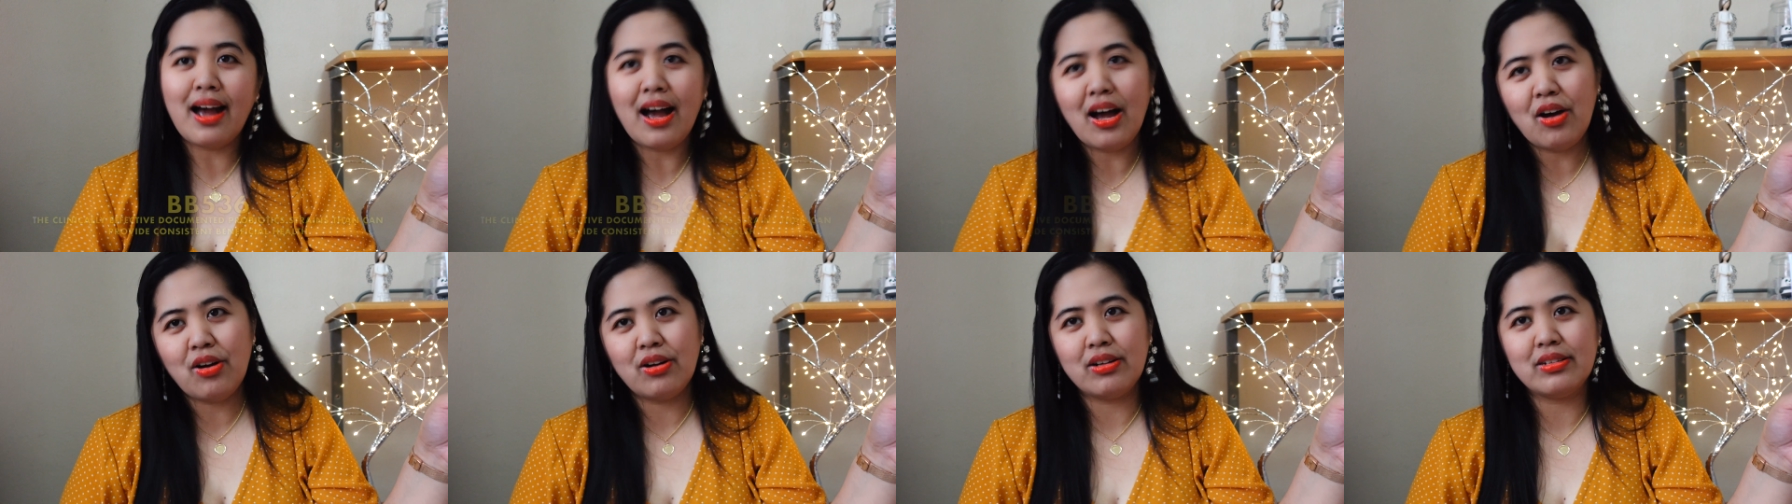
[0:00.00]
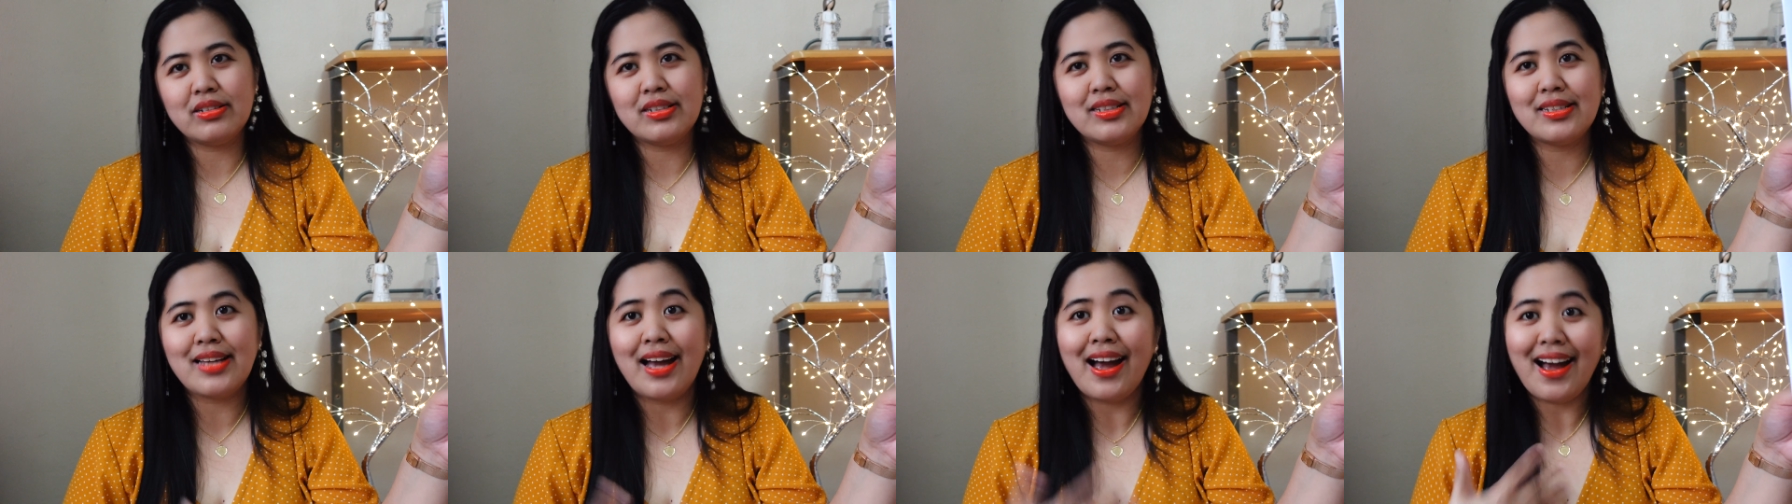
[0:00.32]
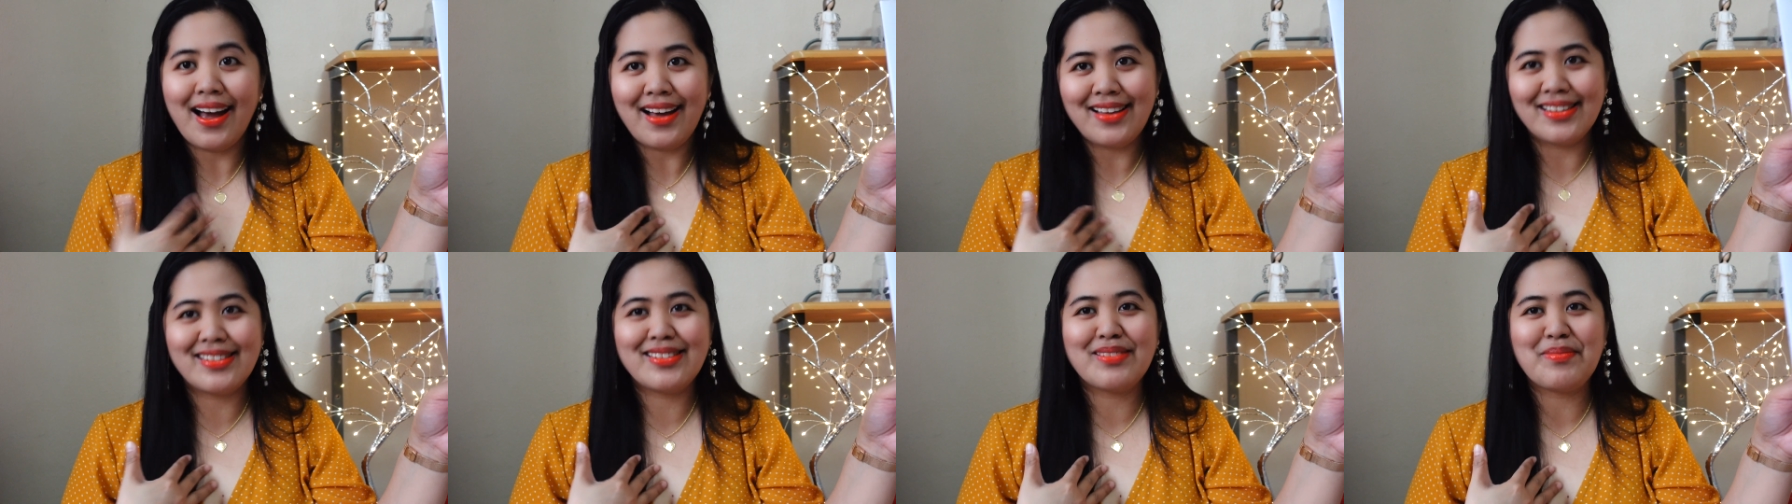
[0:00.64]
ours,
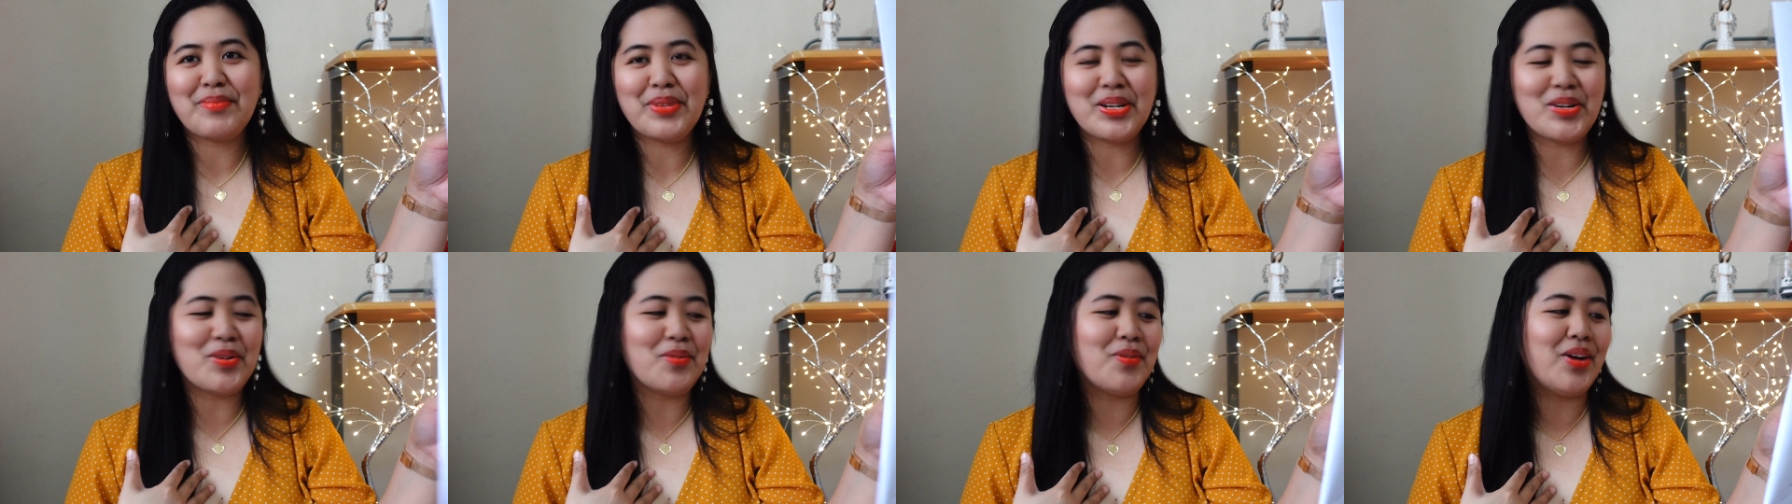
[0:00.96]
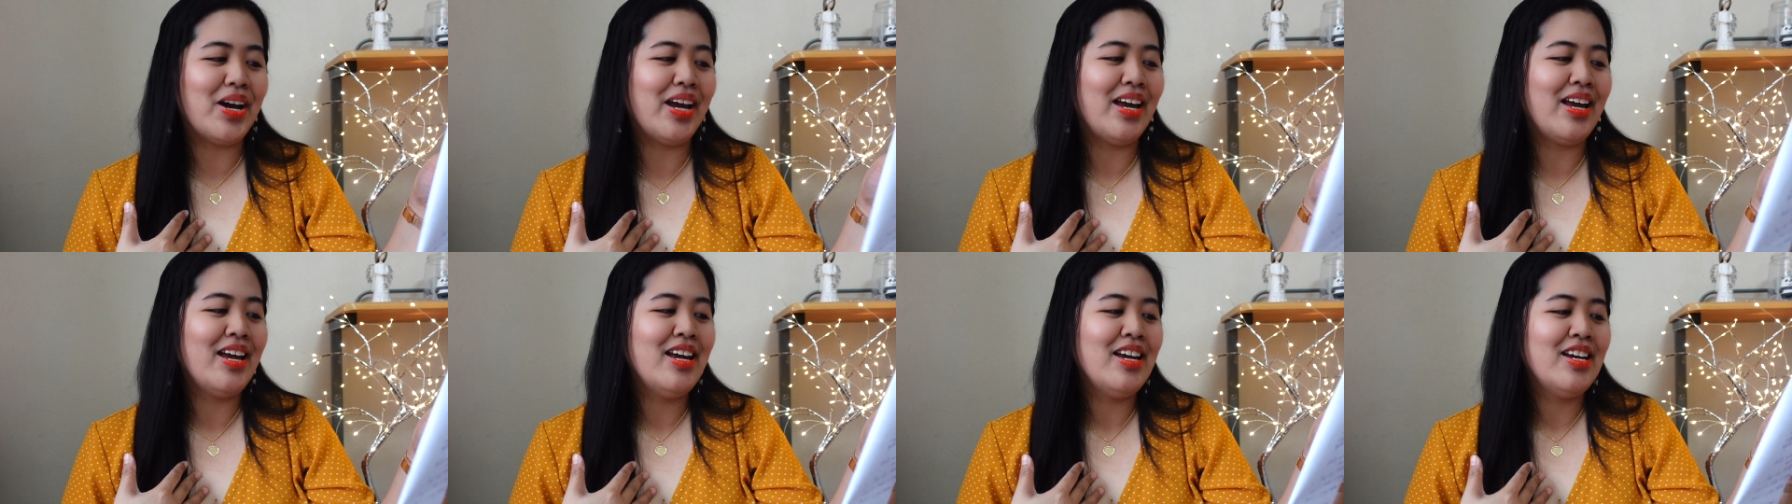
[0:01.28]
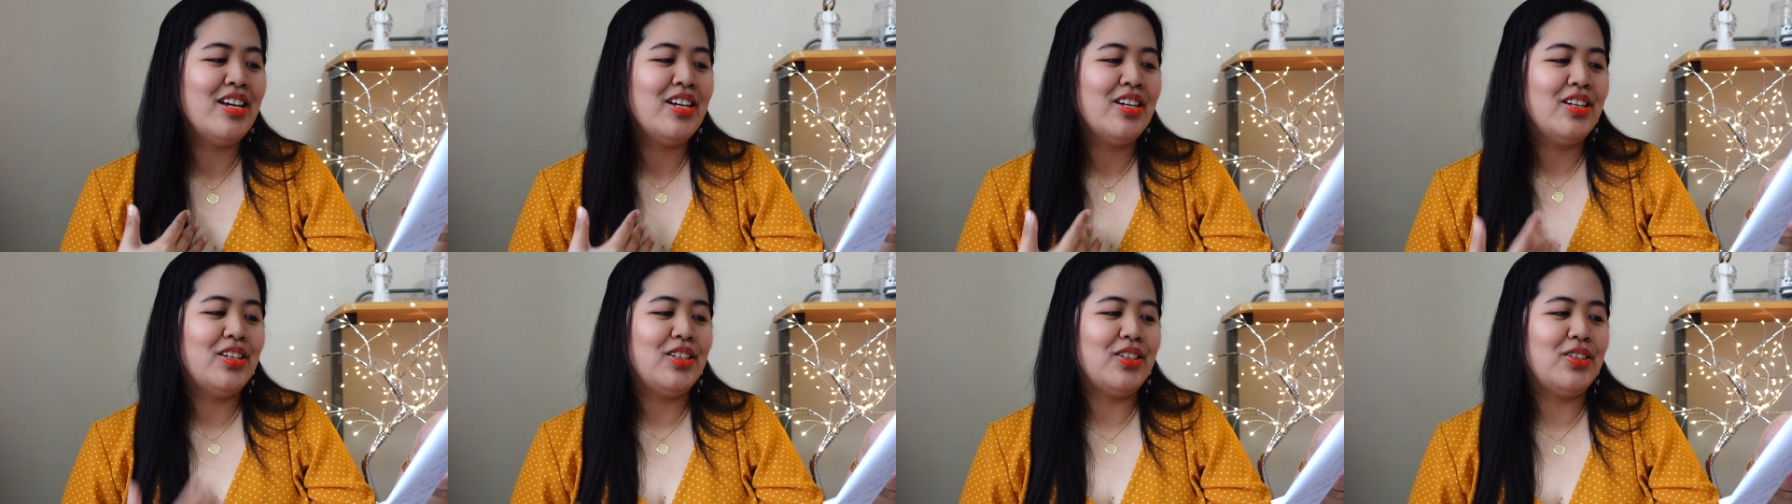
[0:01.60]
us, by the way.
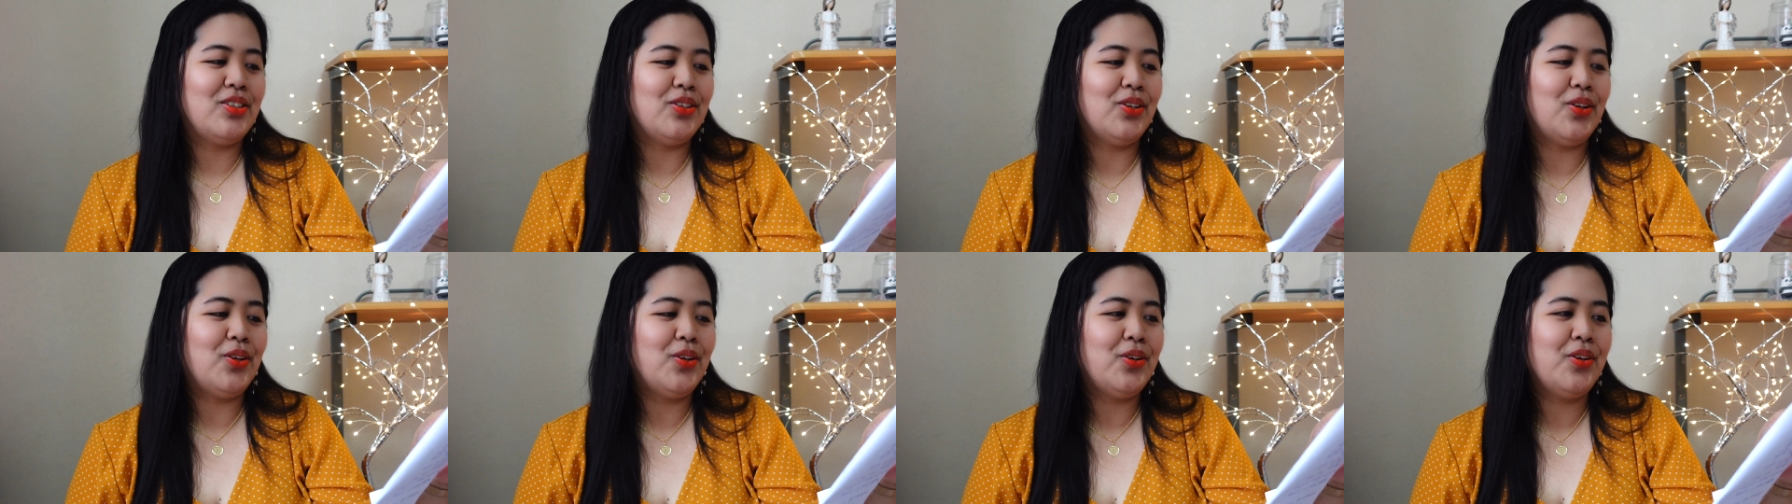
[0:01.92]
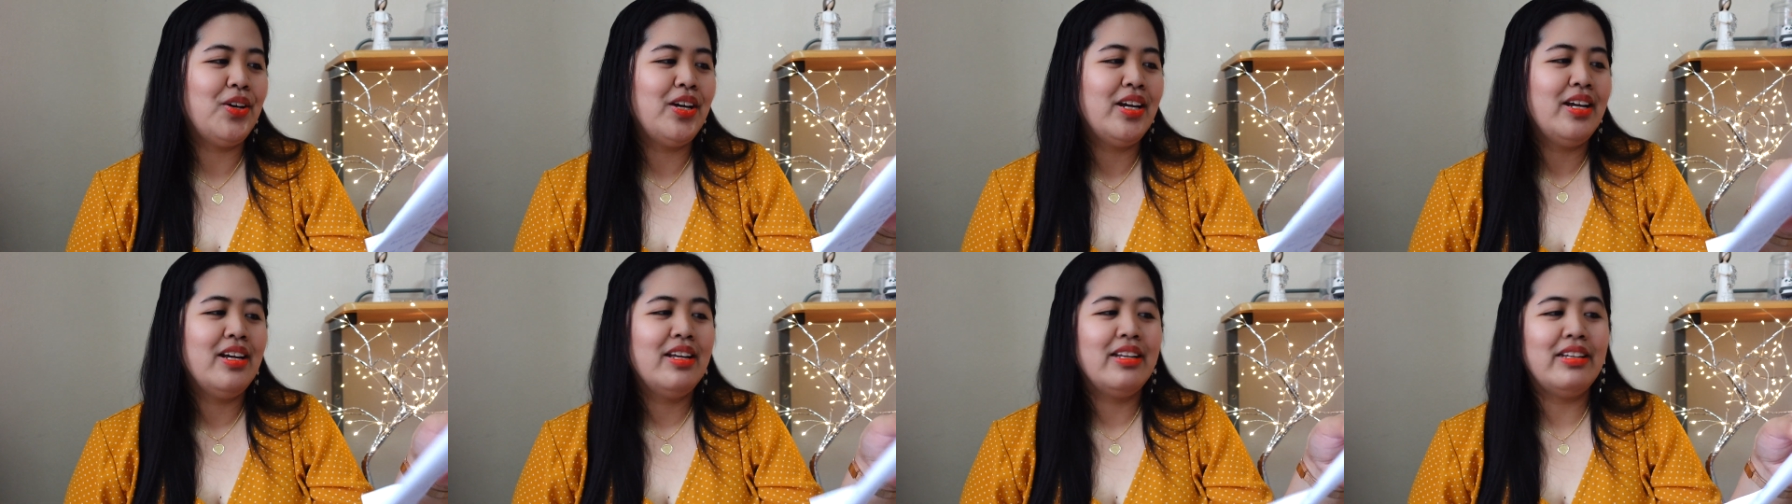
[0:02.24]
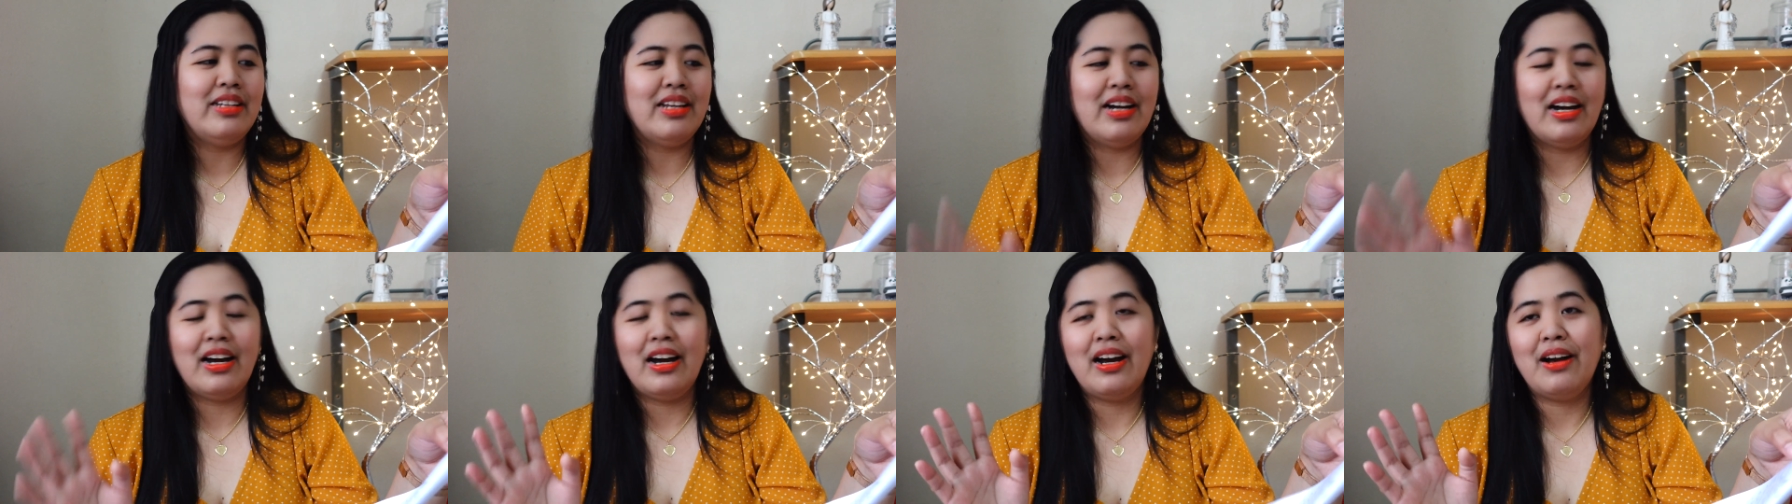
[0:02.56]
So
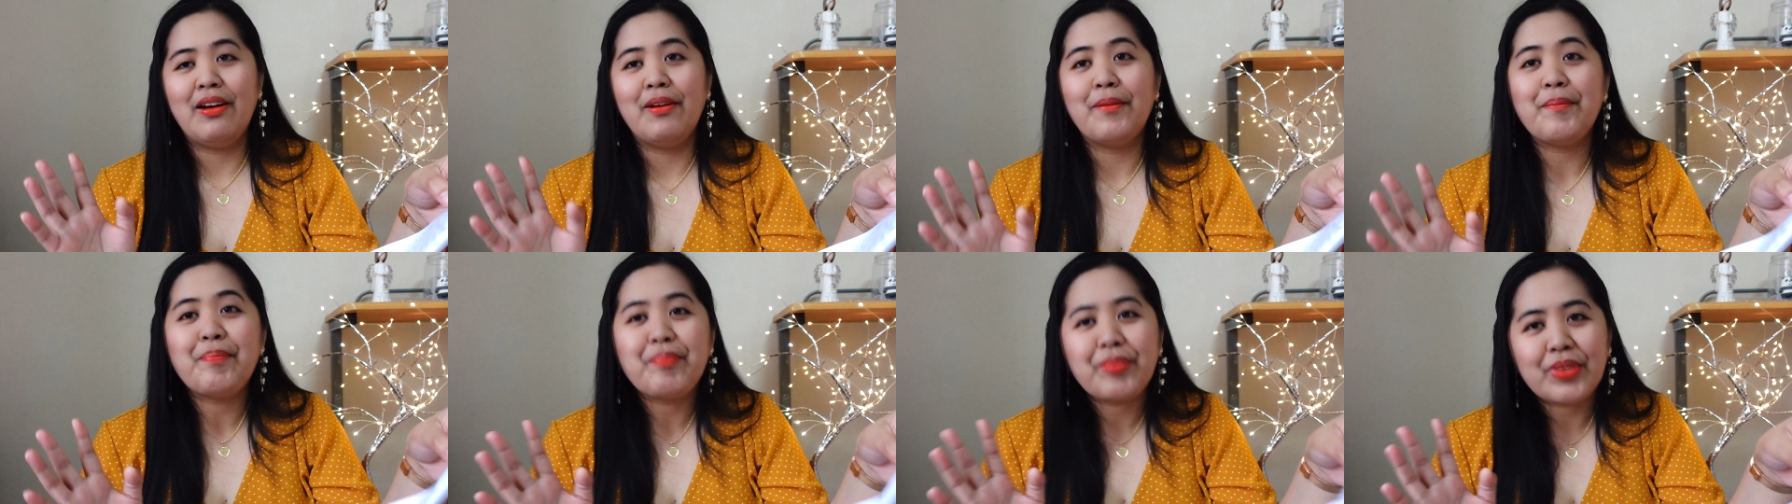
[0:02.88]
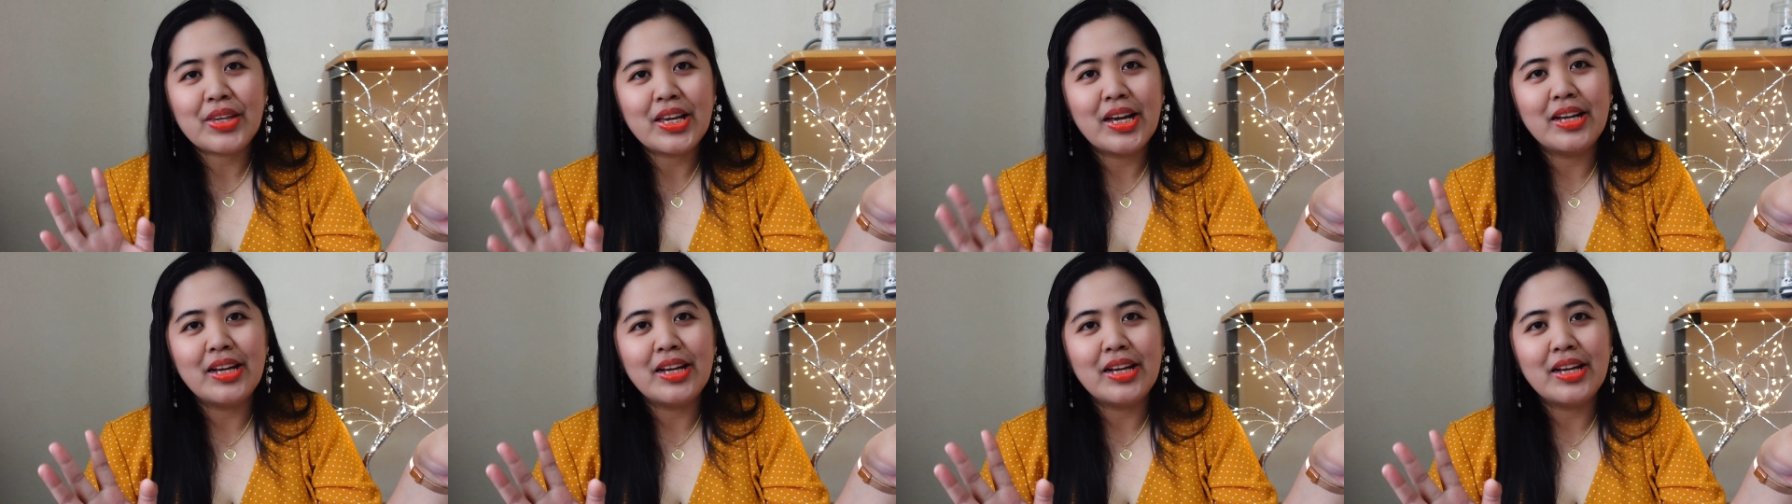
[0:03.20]
the